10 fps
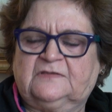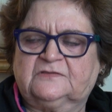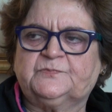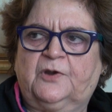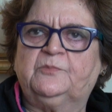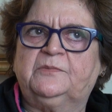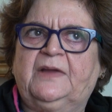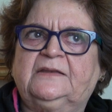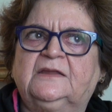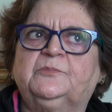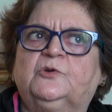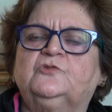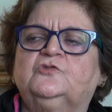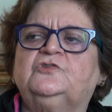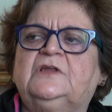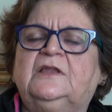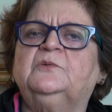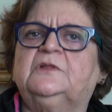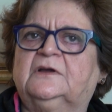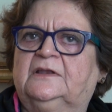is problematic, because you're
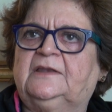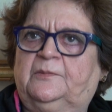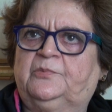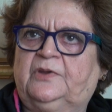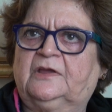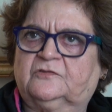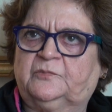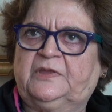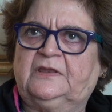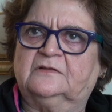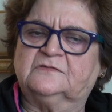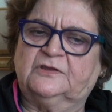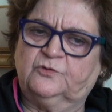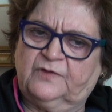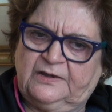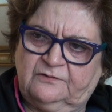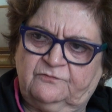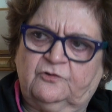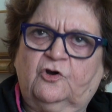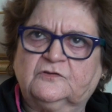dealing with a contemporary experience and you
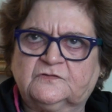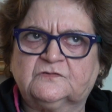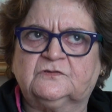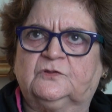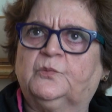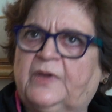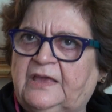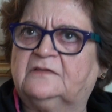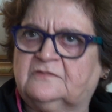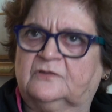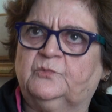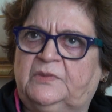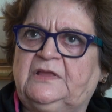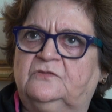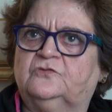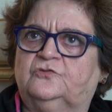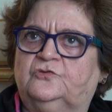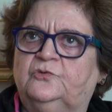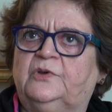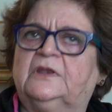kind of lost the ways and means
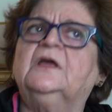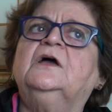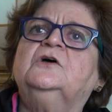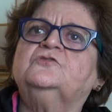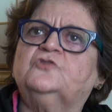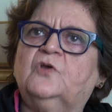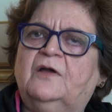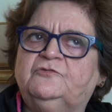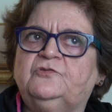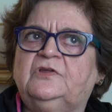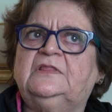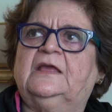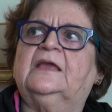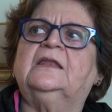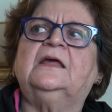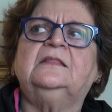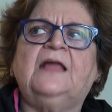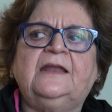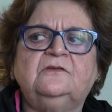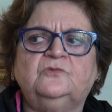to do it. So you have to rethink it,
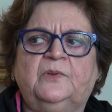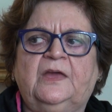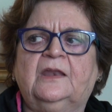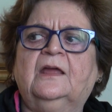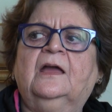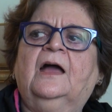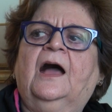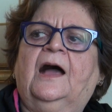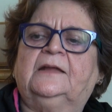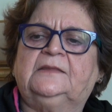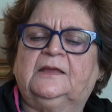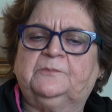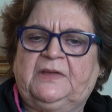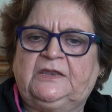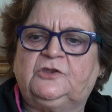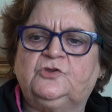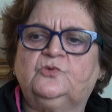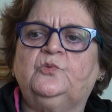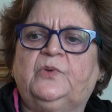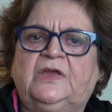and that is where I think many
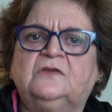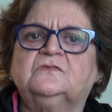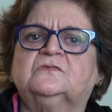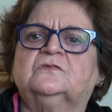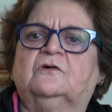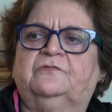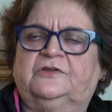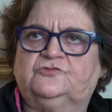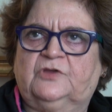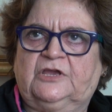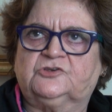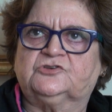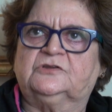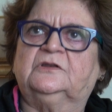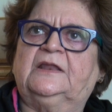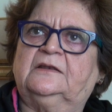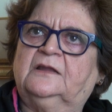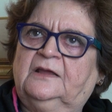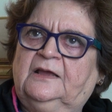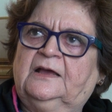new ways of education
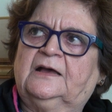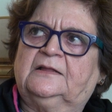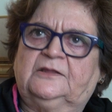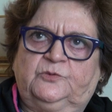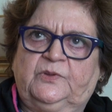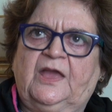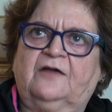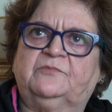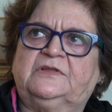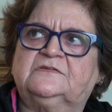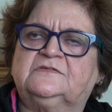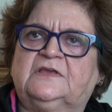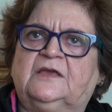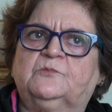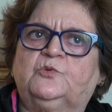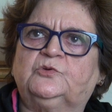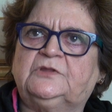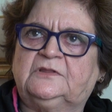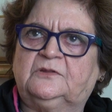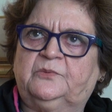and that we have been seeing
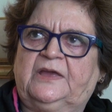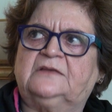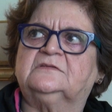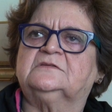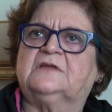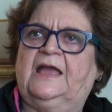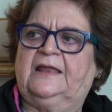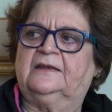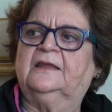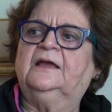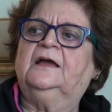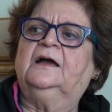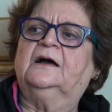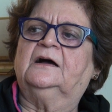both in the West and